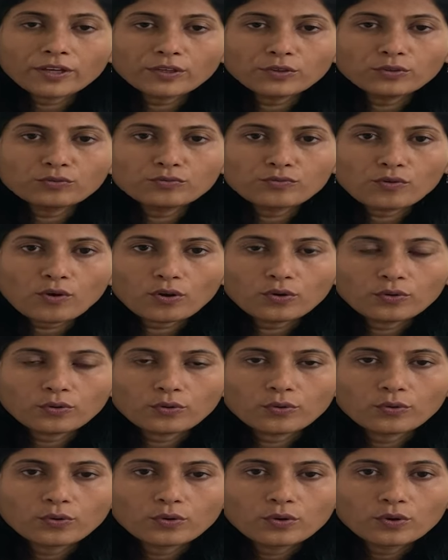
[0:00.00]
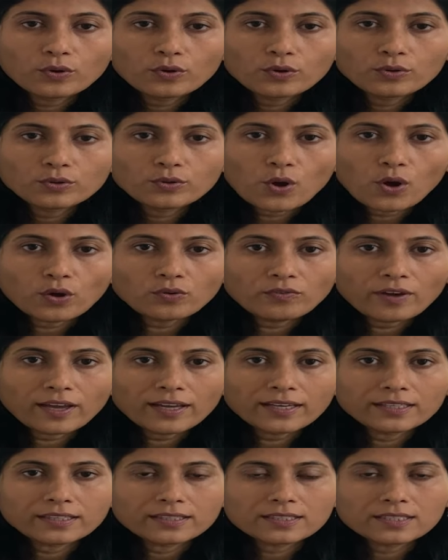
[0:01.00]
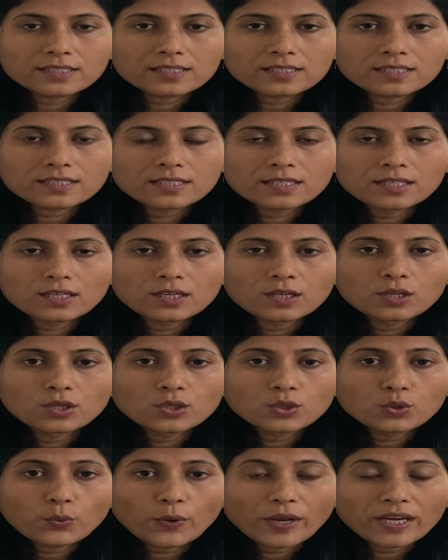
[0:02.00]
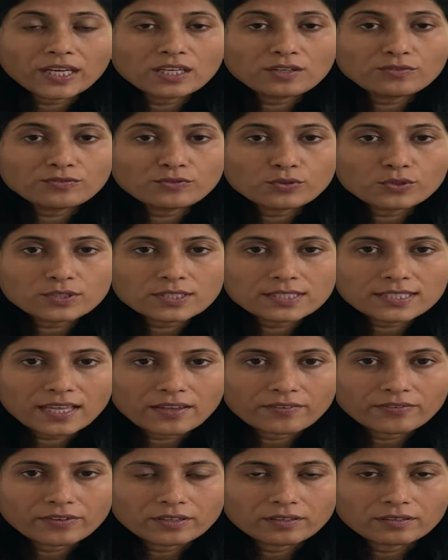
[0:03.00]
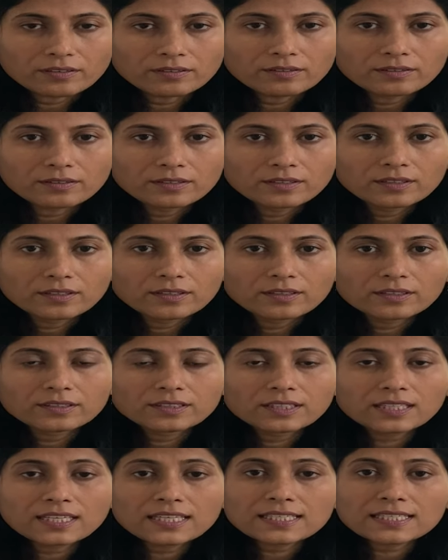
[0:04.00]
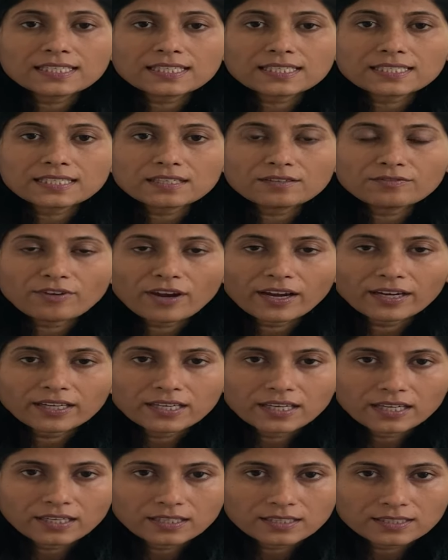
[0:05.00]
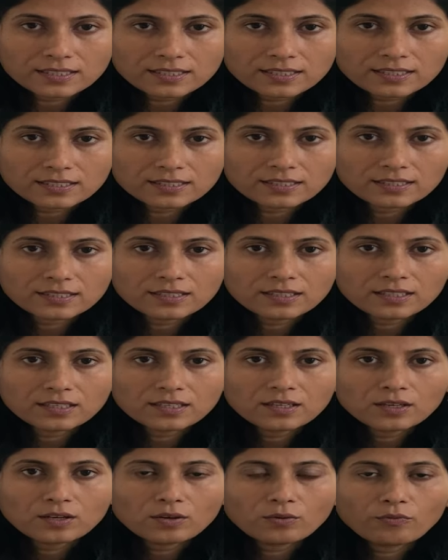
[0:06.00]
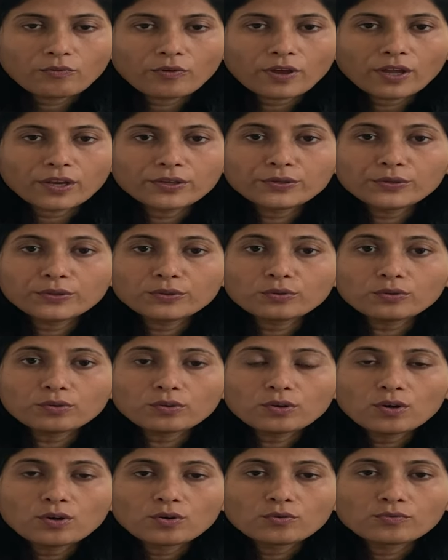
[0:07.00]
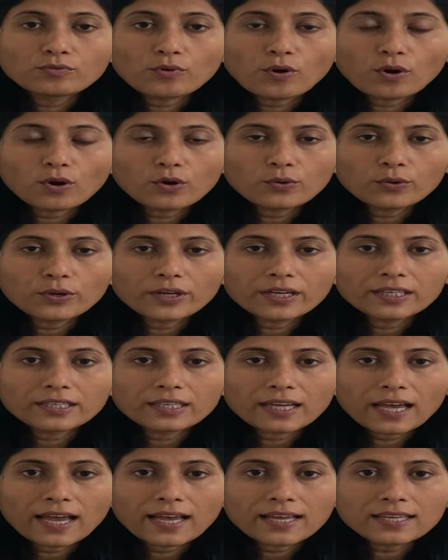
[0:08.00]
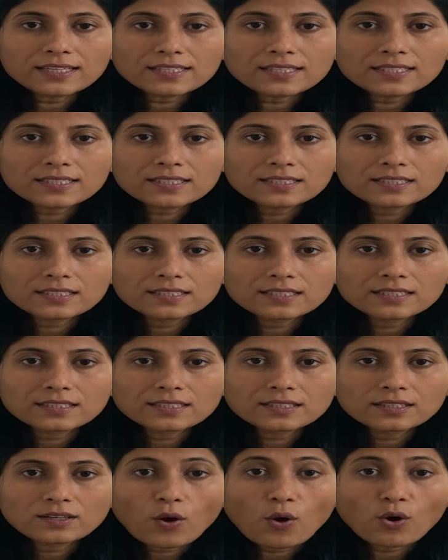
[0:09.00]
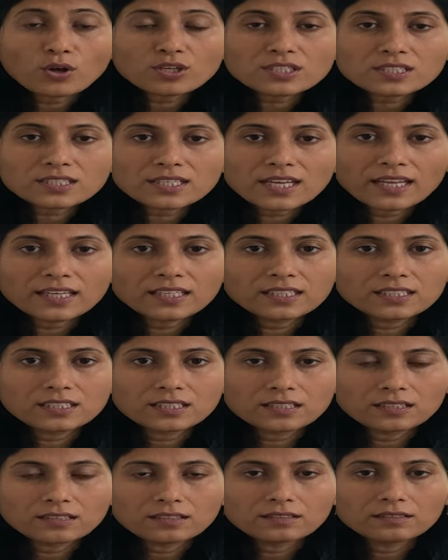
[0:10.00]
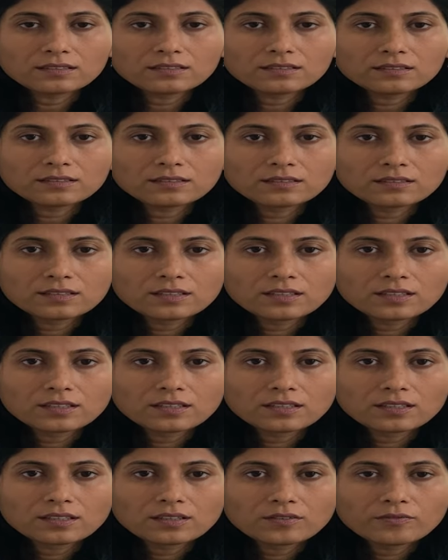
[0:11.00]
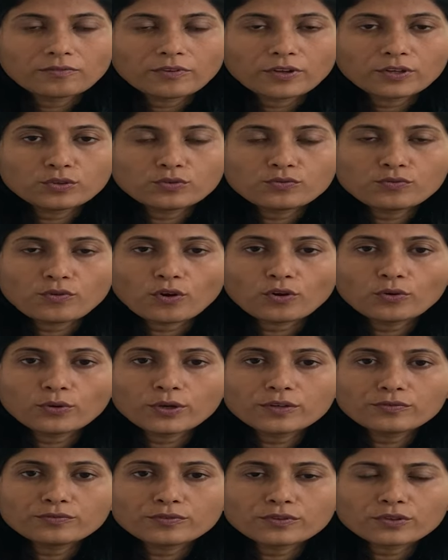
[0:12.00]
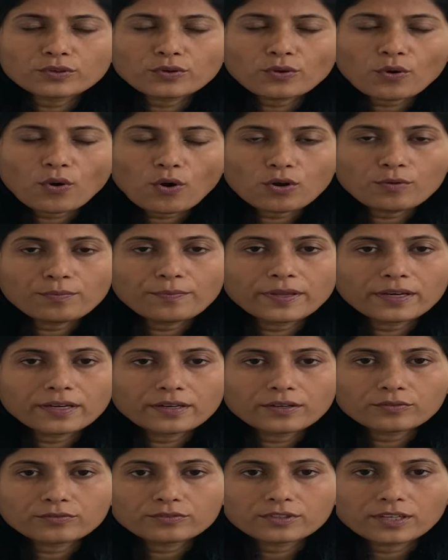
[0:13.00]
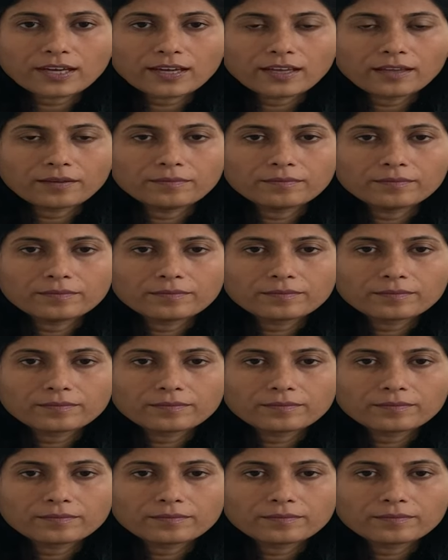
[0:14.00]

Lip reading: you follow non-violence 24/7, 365 days, when you follow it as austerity, when you follow it for a long period of time,